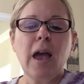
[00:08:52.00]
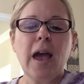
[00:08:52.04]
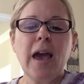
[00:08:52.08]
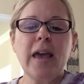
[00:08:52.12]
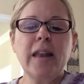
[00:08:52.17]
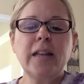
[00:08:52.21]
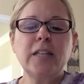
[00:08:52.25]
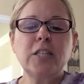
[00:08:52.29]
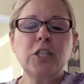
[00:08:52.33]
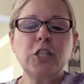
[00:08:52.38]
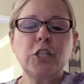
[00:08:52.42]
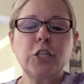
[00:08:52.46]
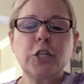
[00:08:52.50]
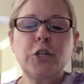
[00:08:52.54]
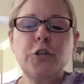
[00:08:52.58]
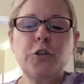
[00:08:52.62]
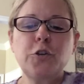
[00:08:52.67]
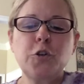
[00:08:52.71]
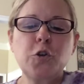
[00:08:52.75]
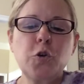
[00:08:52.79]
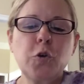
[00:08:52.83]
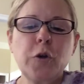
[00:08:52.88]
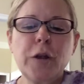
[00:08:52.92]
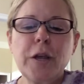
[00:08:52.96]
An
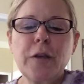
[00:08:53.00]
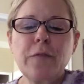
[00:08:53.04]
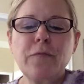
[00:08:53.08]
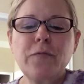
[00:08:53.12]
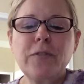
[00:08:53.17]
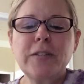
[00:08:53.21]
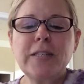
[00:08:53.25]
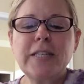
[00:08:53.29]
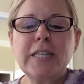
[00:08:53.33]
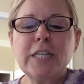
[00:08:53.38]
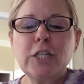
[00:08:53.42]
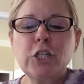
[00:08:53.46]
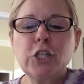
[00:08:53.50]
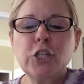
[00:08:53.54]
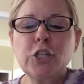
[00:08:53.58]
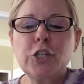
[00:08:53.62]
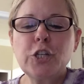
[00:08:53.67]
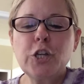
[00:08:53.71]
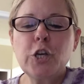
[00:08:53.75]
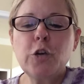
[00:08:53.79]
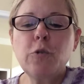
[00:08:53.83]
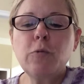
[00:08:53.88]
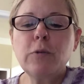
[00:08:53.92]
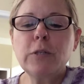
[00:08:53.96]
astute Greek
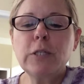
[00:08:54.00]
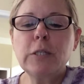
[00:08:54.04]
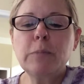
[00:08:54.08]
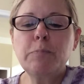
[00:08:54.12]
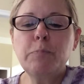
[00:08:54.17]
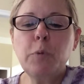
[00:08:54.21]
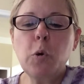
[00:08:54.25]
physician who was